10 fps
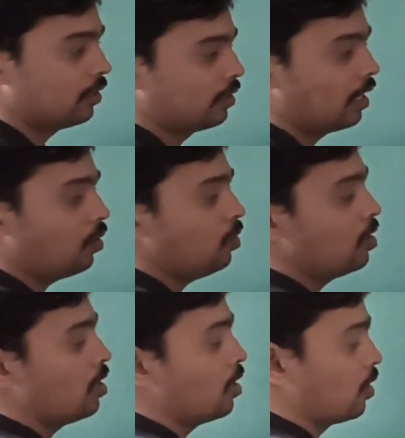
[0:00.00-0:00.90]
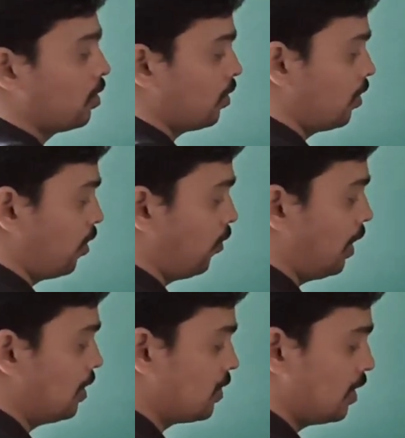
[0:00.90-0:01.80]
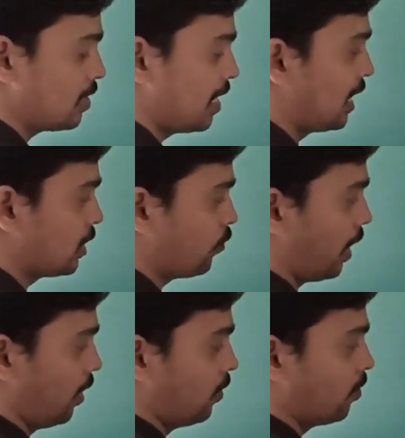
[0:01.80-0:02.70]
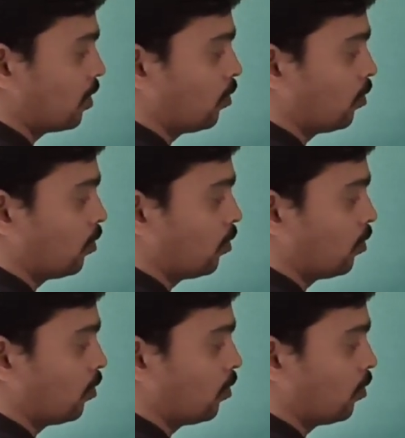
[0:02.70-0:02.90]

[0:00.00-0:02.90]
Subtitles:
Now the valence is satisfied.